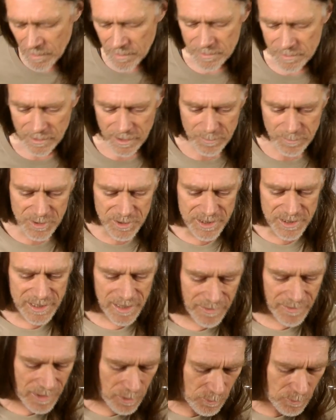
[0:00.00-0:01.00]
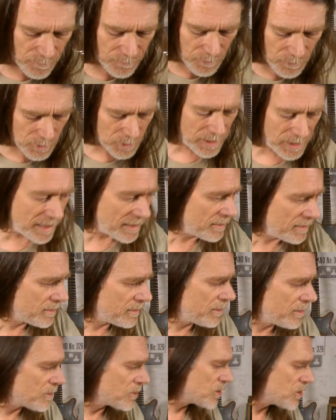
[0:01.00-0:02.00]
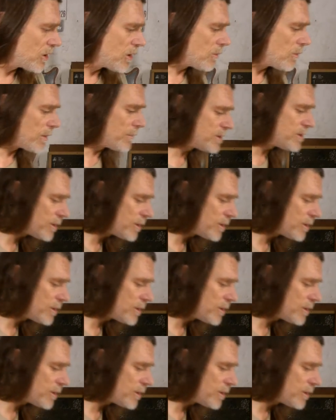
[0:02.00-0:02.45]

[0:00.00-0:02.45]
So let me just set that up for you and I'll show you what I'm